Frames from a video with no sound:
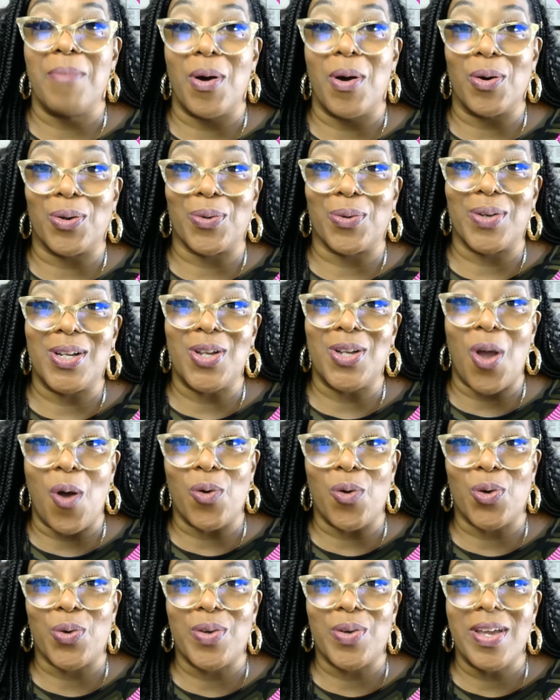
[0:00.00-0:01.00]
Motary
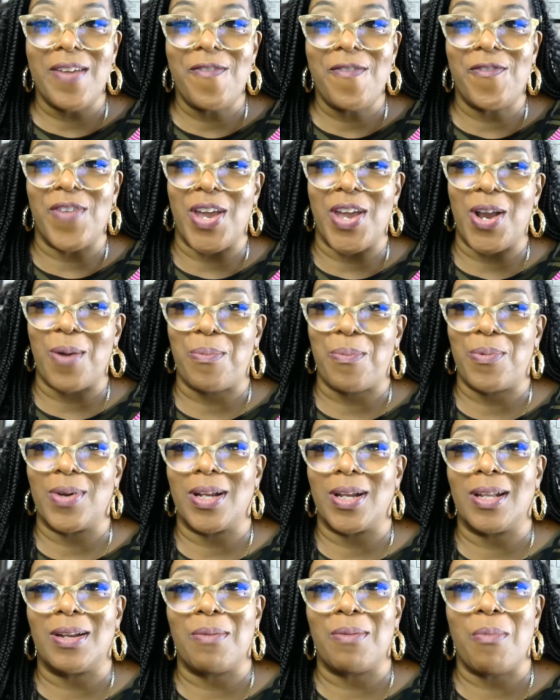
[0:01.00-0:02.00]
Notary
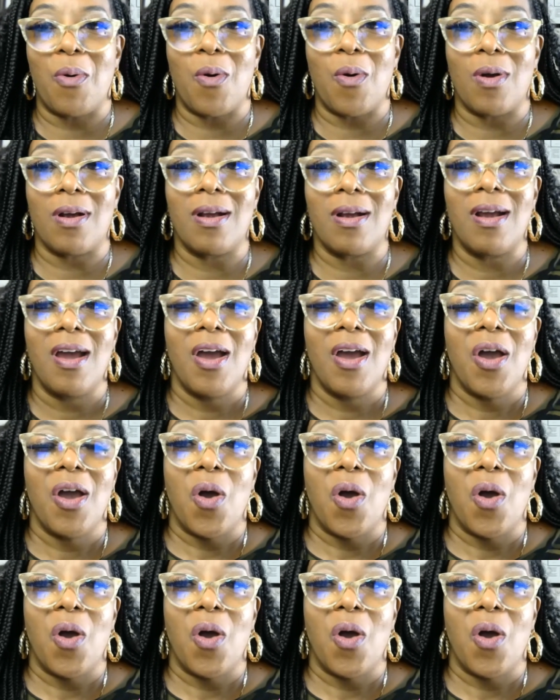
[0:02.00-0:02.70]
Fingerprinting and more.